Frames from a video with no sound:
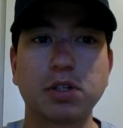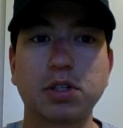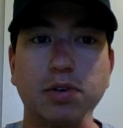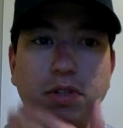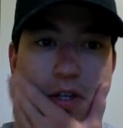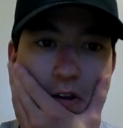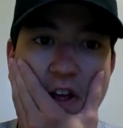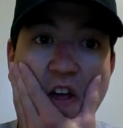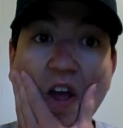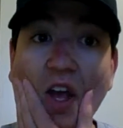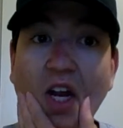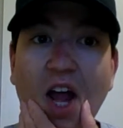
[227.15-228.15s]
So it
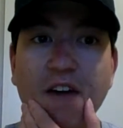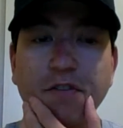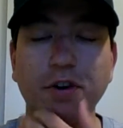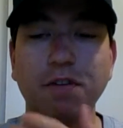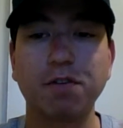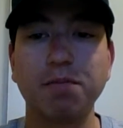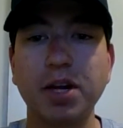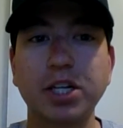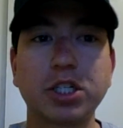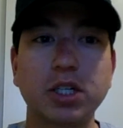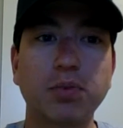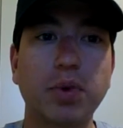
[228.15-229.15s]
can have their
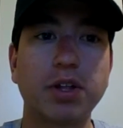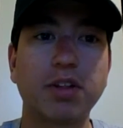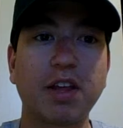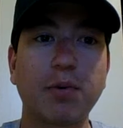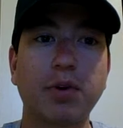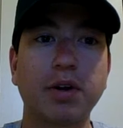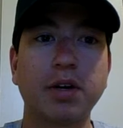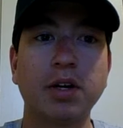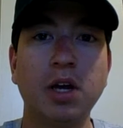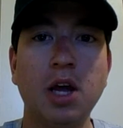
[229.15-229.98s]
information, whether they want to